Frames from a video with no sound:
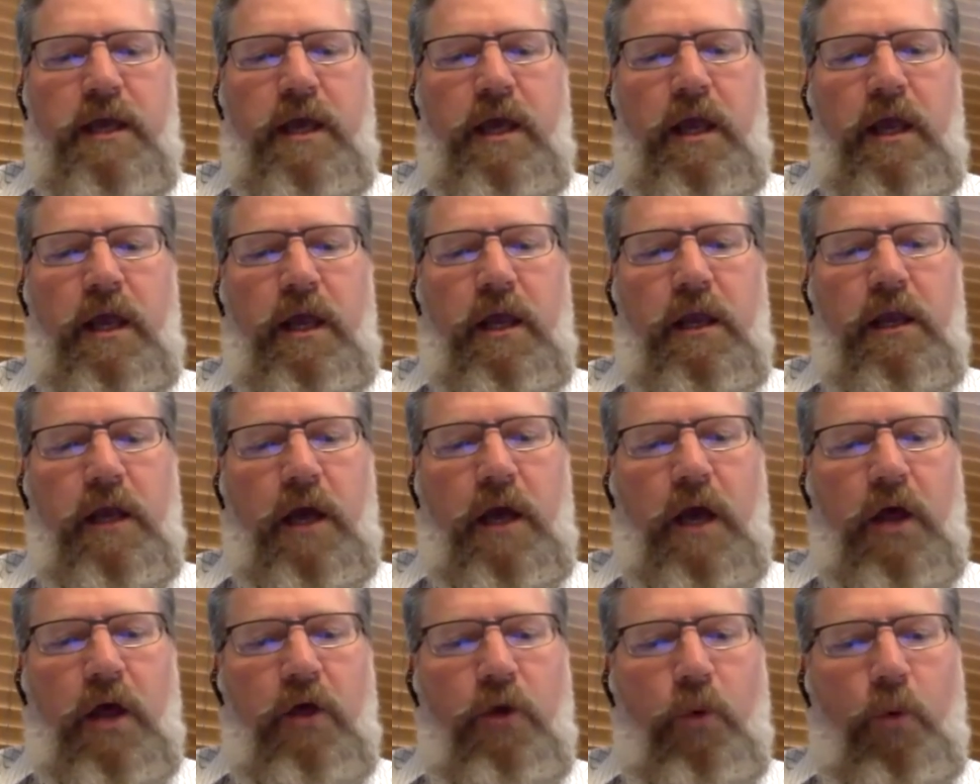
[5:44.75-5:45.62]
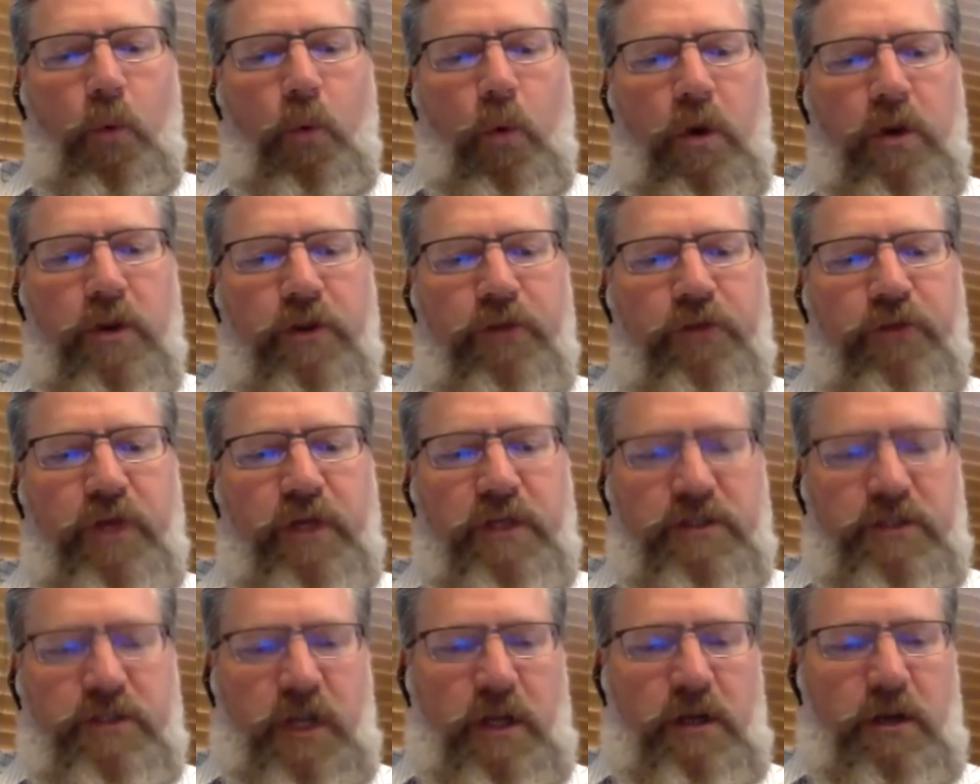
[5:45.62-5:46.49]
And one of the
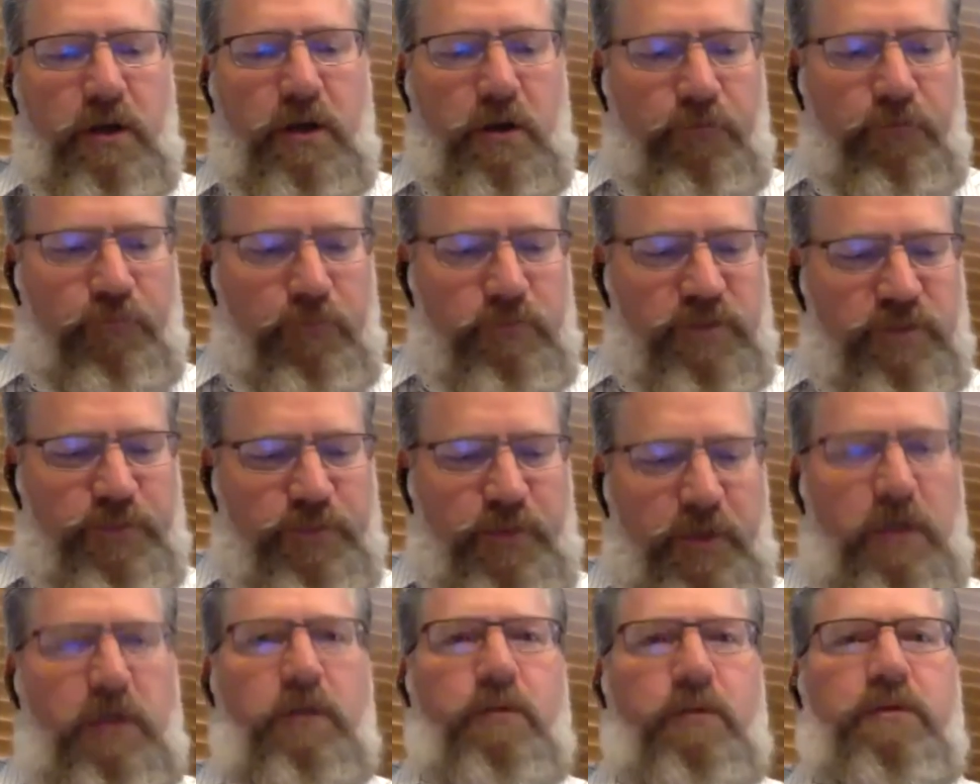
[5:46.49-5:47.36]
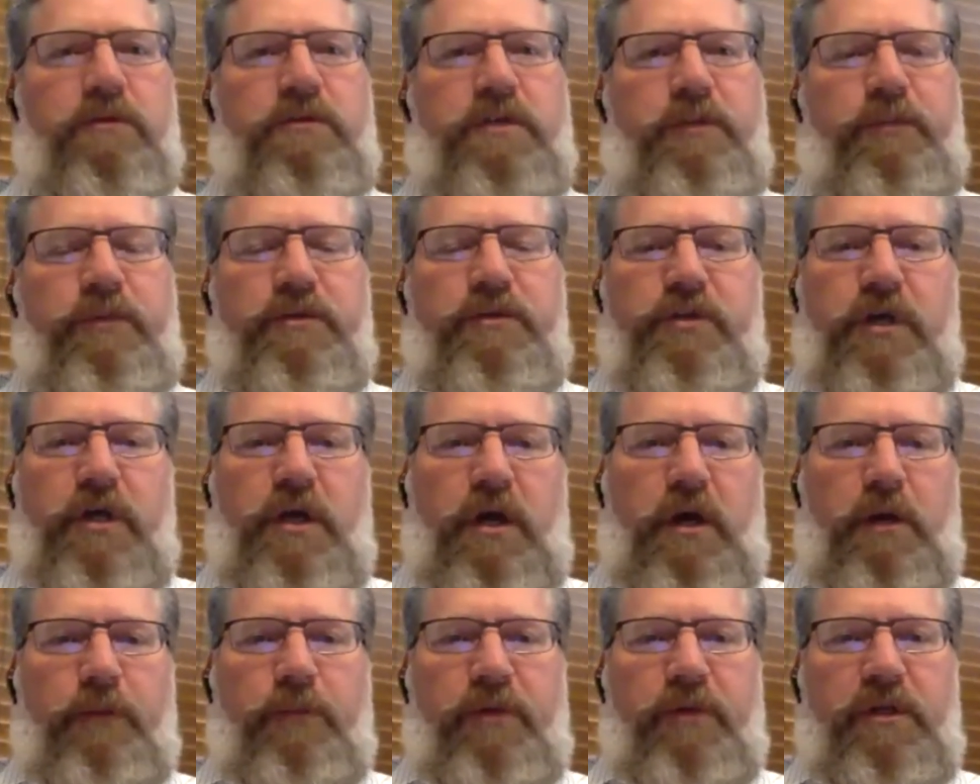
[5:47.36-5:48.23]
things that I know from speaking with CPG
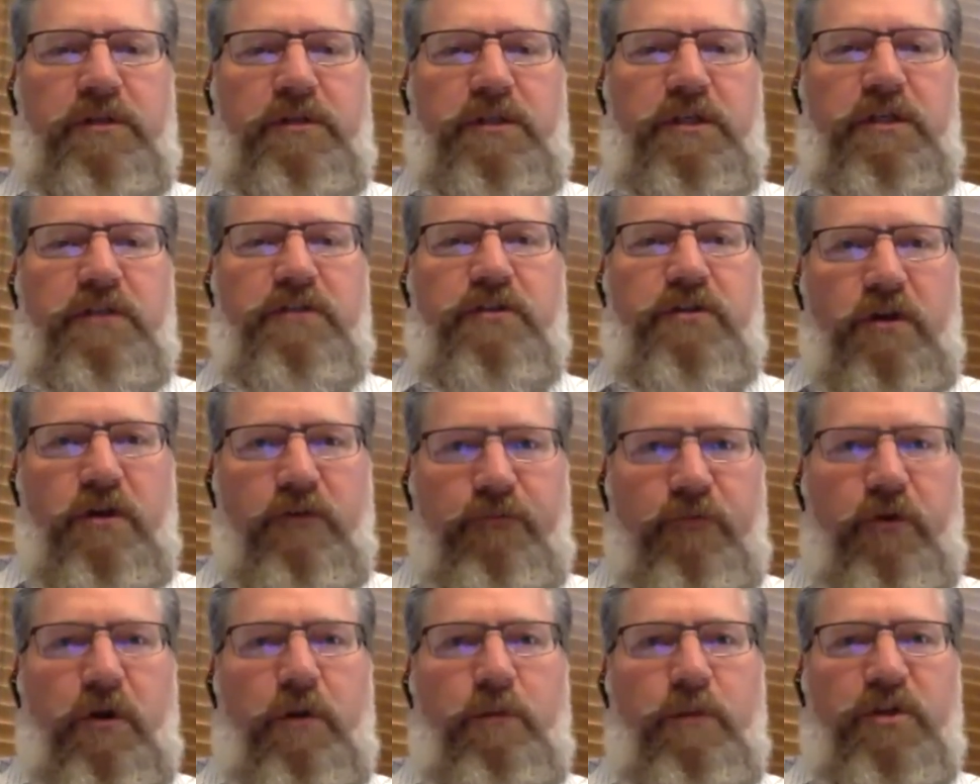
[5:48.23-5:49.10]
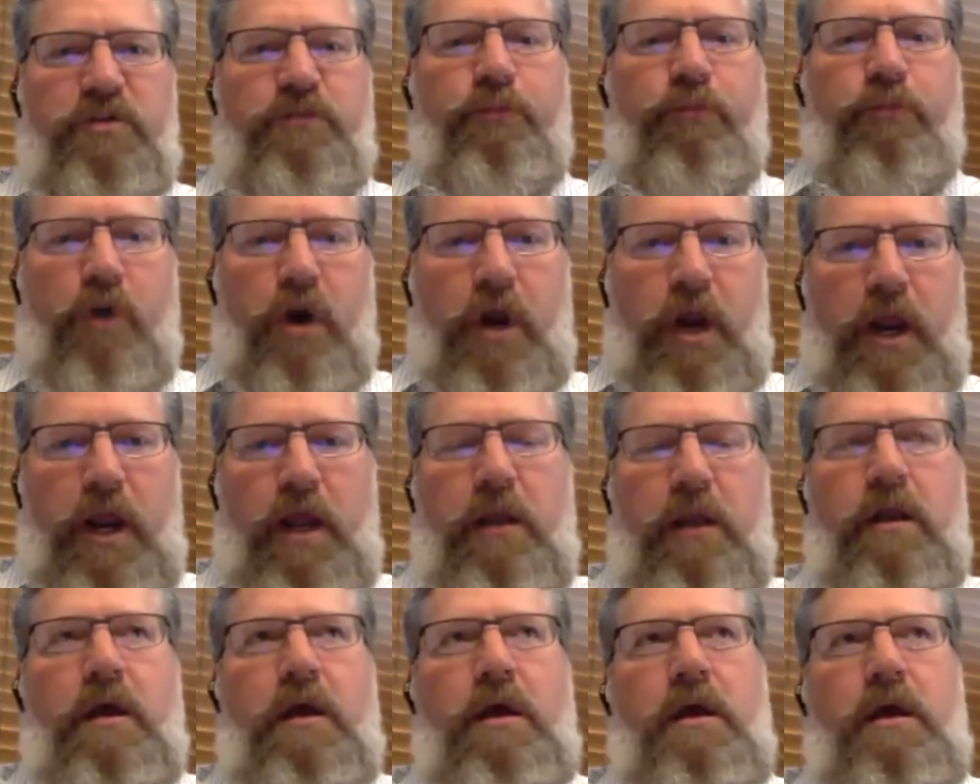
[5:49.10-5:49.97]
companies is they're very much
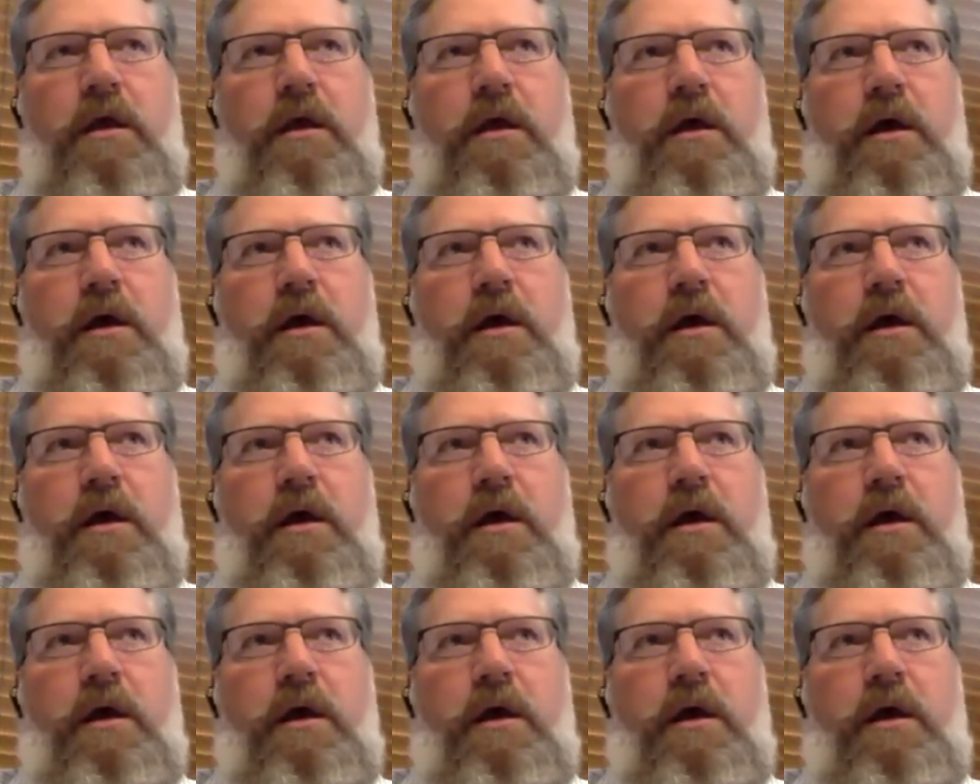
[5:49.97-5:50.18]
brand